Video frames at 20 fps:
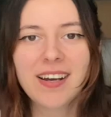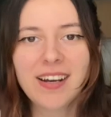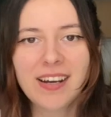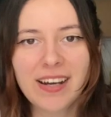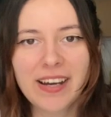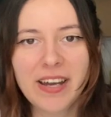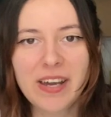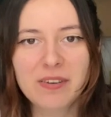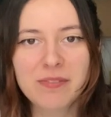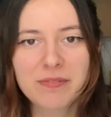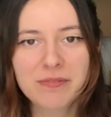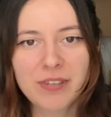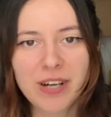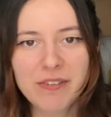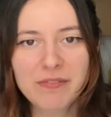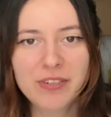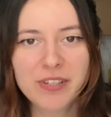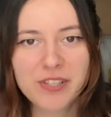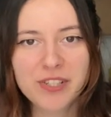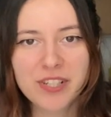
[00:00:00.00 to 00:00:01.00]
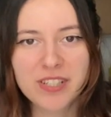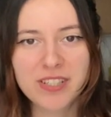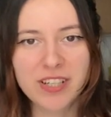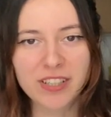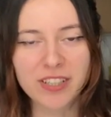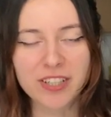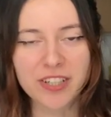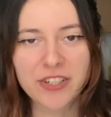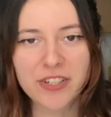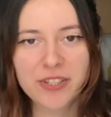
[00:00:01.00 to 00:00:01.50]
I have
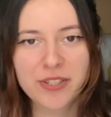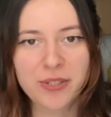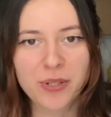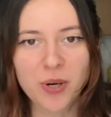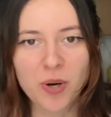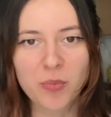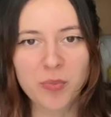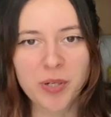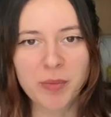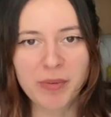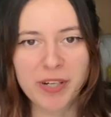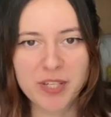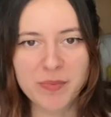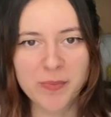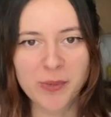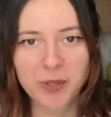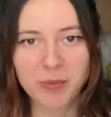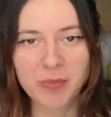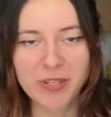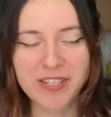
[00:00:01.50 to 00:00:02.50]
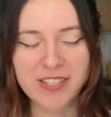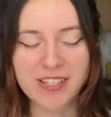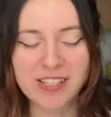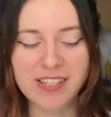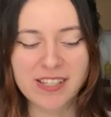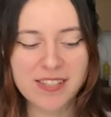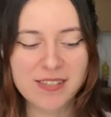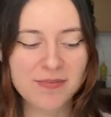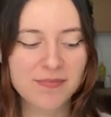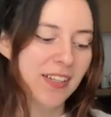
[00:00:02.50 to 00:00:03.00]
$500 to open my small
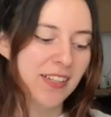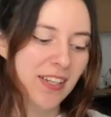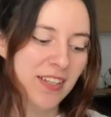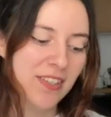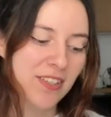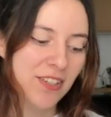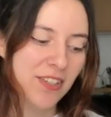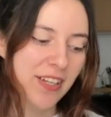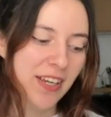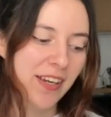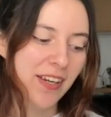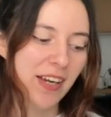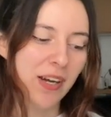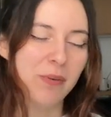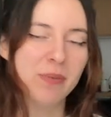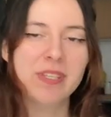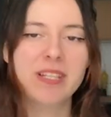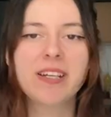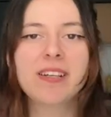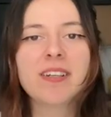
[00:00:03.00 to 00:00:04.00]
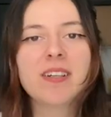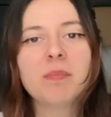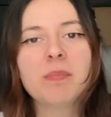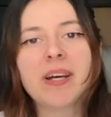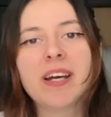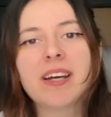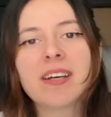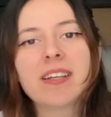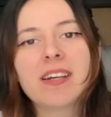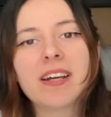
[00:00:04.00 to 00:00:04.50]
business. Yesterday, I was lying in
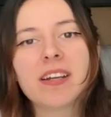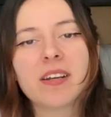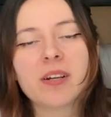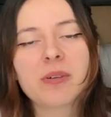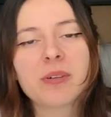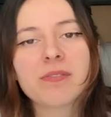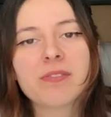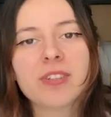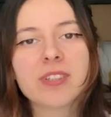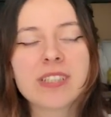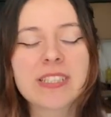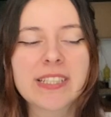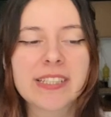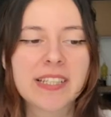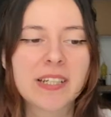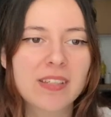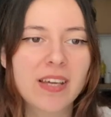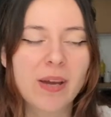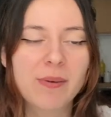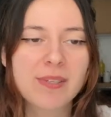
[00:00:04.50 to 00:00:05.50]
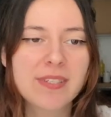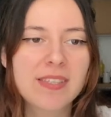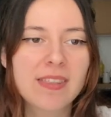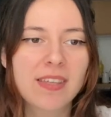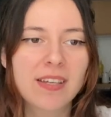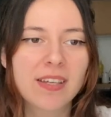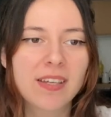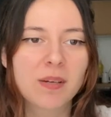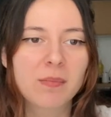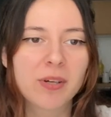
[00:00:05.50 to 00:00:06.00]
bed and I couldn't fall asleep. I was
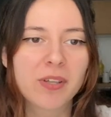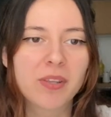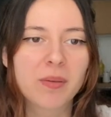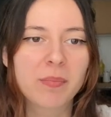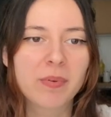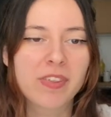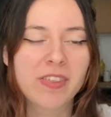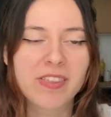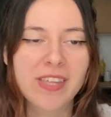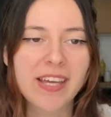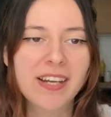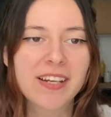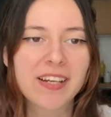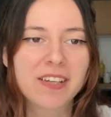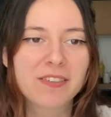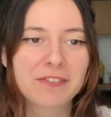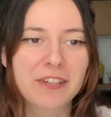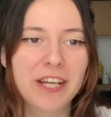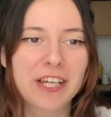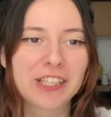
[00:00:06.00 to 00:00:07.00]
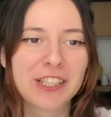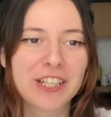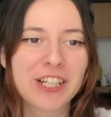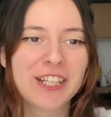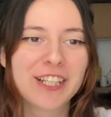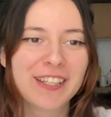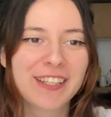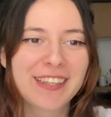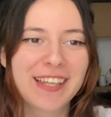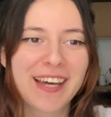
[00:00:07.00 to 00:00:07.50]
thinking about the pathetic
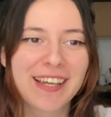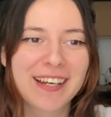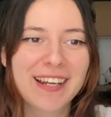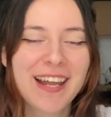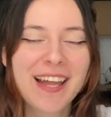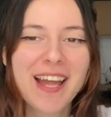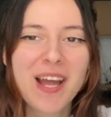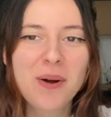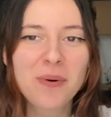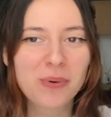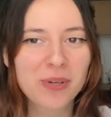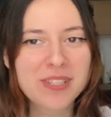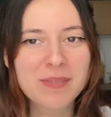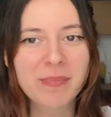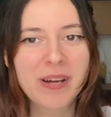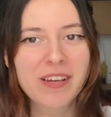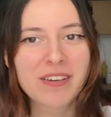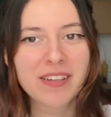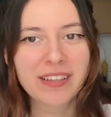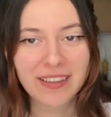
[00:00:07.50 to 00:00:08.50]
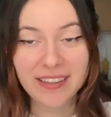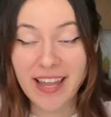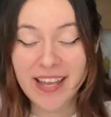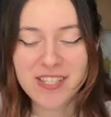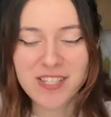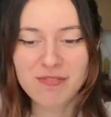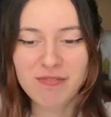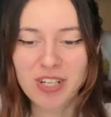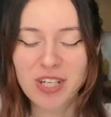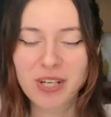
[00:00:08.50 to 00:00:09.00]
failure that was my
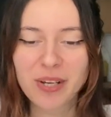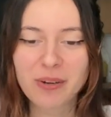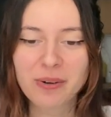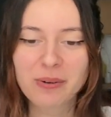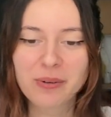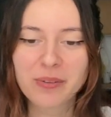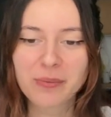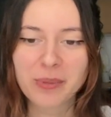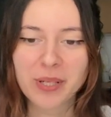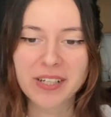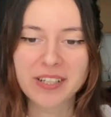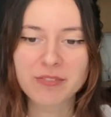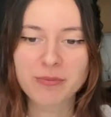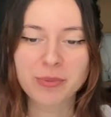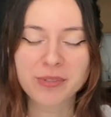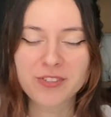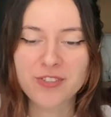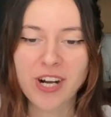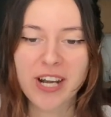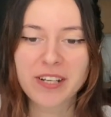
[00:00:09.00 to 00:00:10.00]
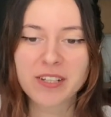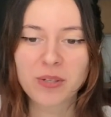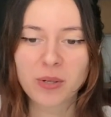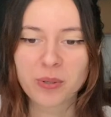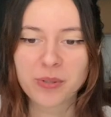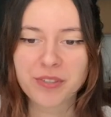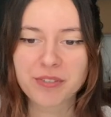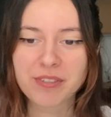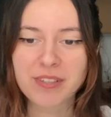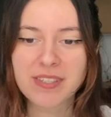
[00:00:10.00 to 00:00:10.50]
last video when I tried to
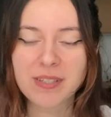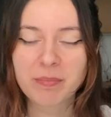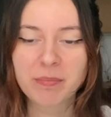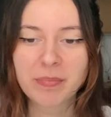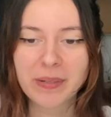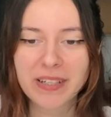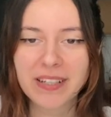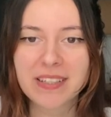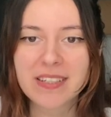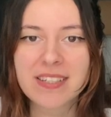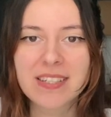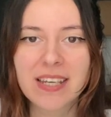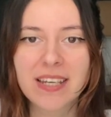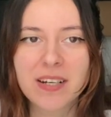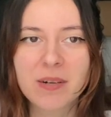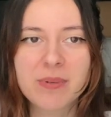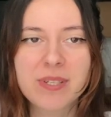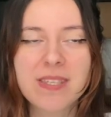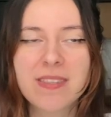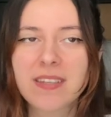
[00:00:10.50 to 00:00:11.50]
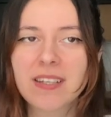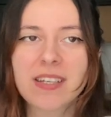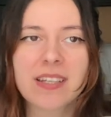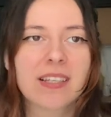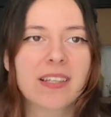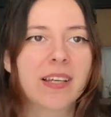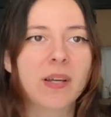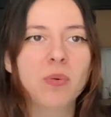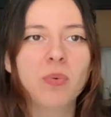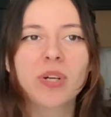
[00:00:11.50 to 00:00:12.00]
order in some pins. And I was thinking,
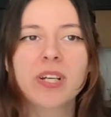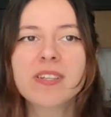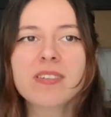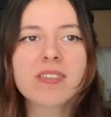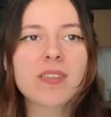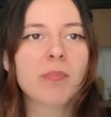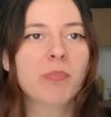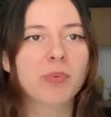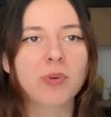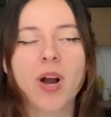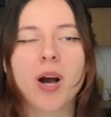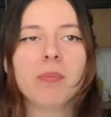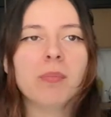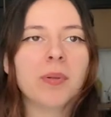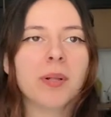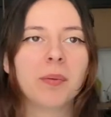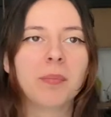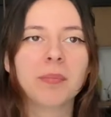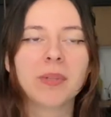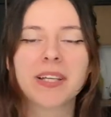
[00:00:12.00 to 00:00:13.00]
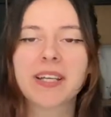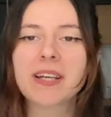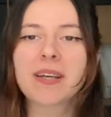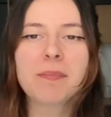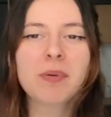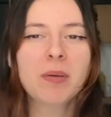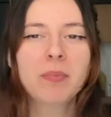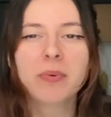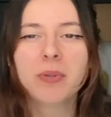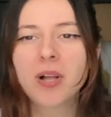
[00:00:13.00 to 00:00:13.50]
like, what is the problem? Like,
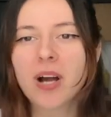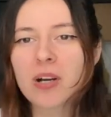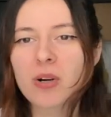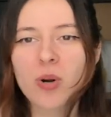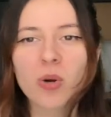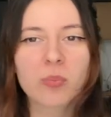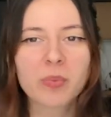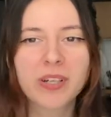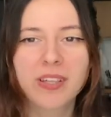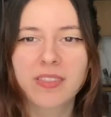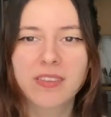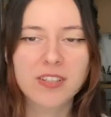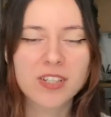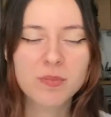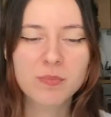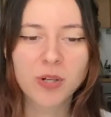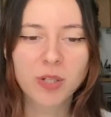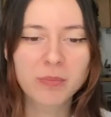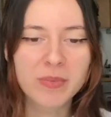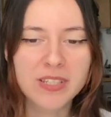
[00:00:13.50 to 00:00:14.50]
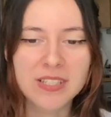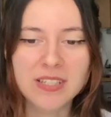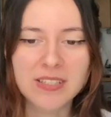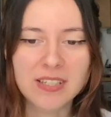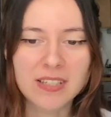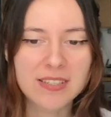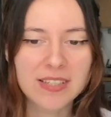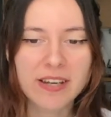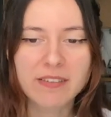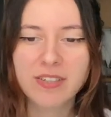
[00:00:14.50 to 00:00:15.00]
people are opening their small
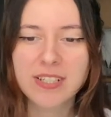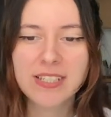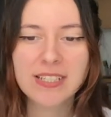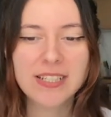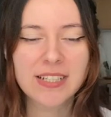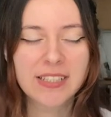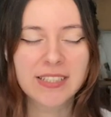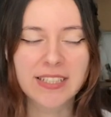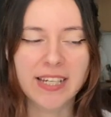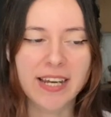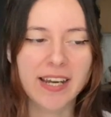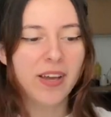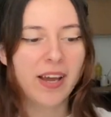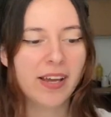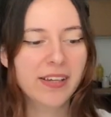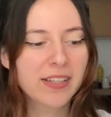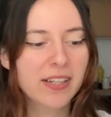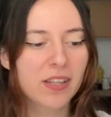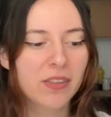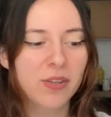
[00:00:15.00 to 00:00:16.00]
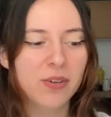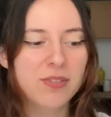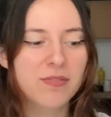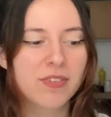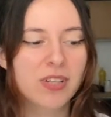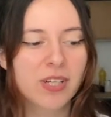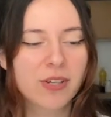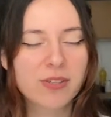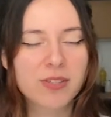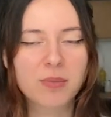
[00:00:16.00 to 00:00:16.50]
businesses every single day. I get those
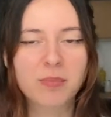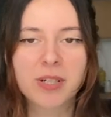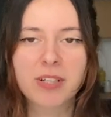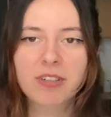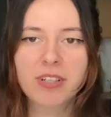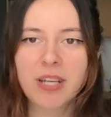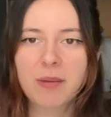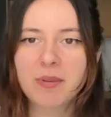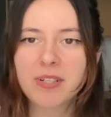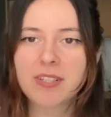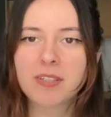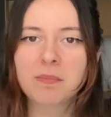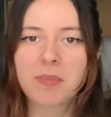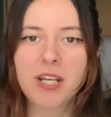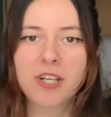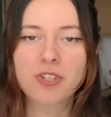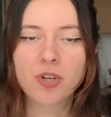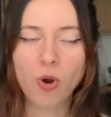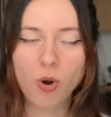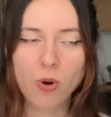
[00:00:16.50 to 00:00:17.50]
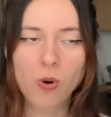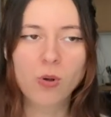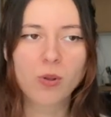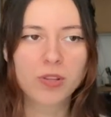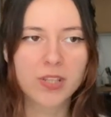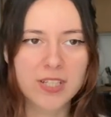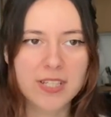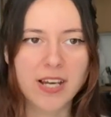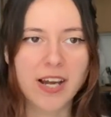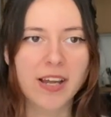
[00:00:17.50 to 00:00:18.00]
videos on my recommended page all
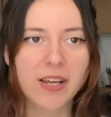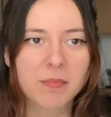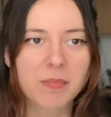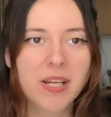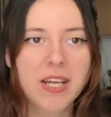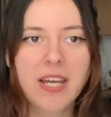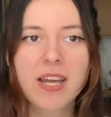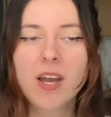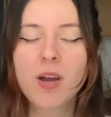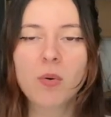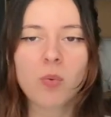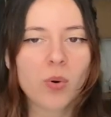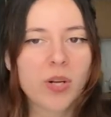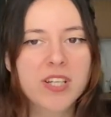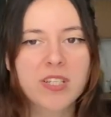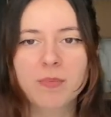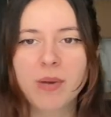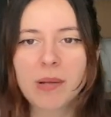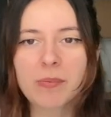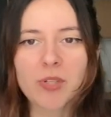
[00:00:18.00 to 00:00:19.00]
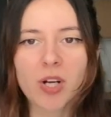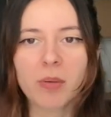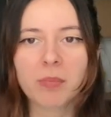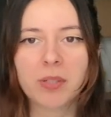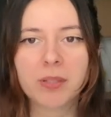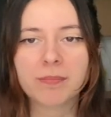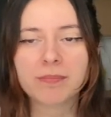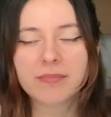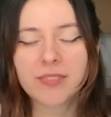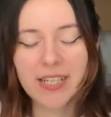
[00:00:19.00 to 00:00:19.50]
the time. What is my
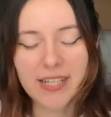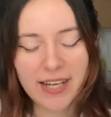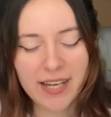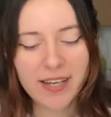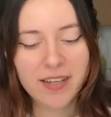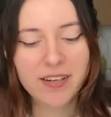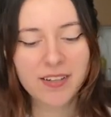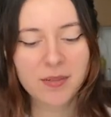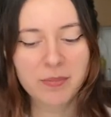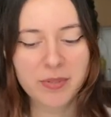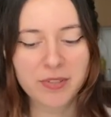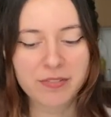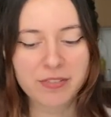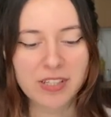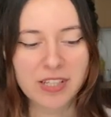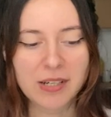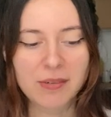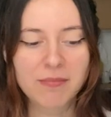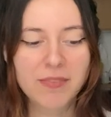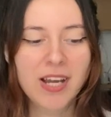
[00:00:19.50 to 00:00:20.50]
problem? And I had an epiphany.